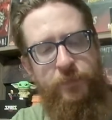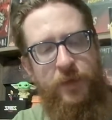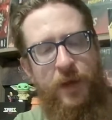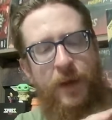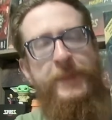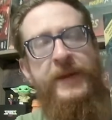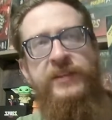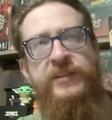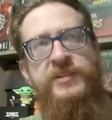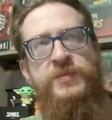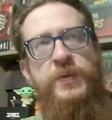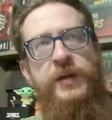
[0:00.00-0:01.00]
I picked
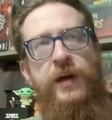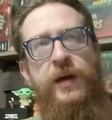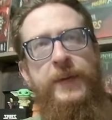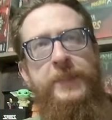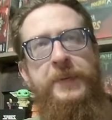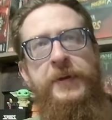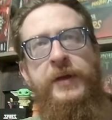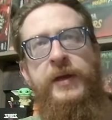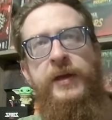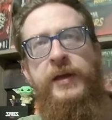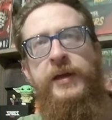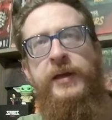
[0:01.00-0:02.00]
this one up
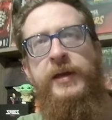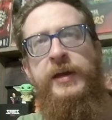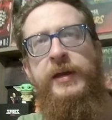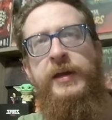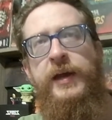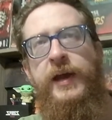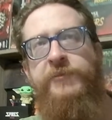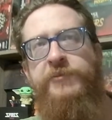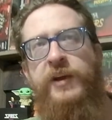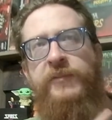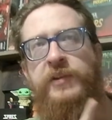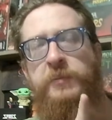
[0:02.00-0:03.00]
after
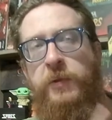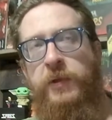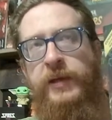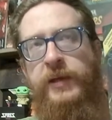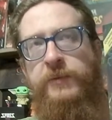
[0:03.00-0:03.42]
having played